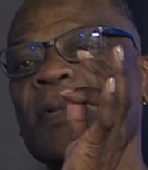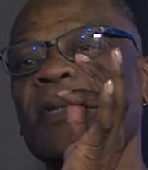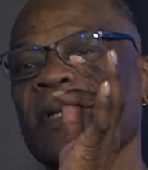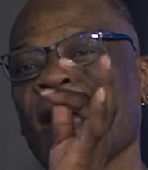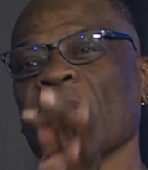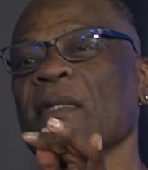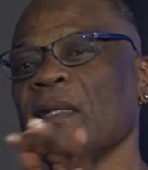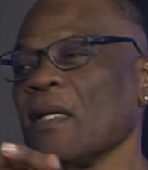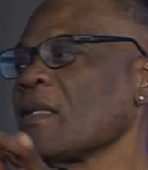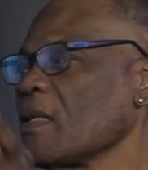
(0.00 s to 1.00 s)
that's
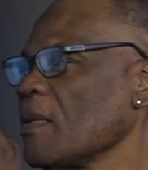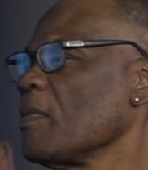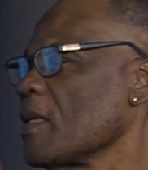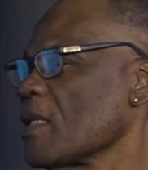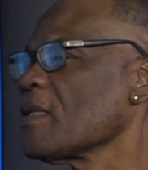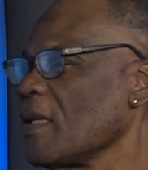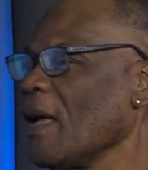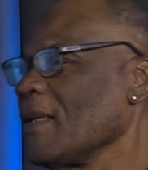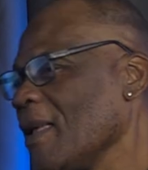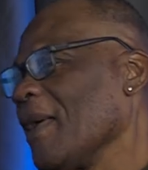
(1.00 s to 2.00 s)
this because of
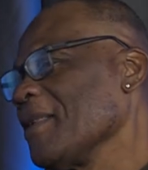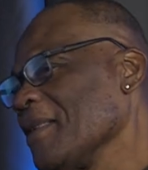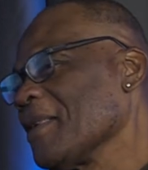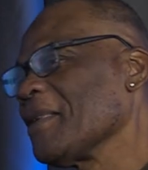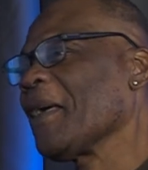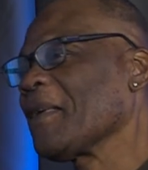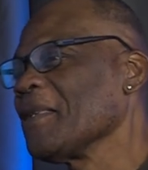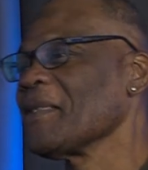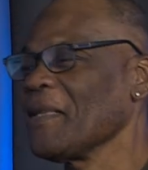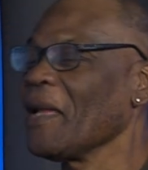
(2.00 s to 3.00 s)
that, and other, and I can
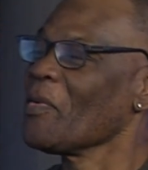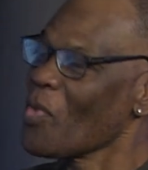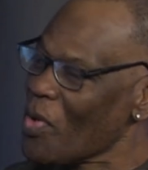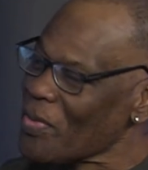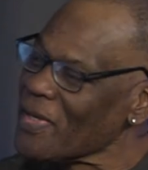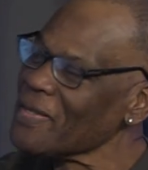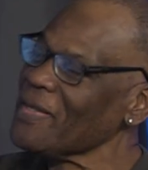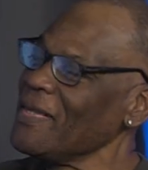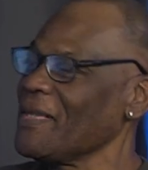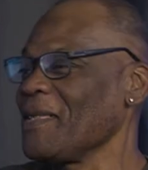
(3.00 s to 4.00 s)
understand it more because
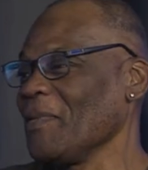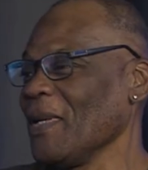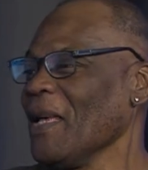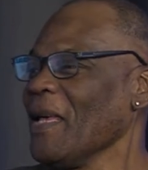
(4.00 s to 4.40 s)
of this, you know what I mean?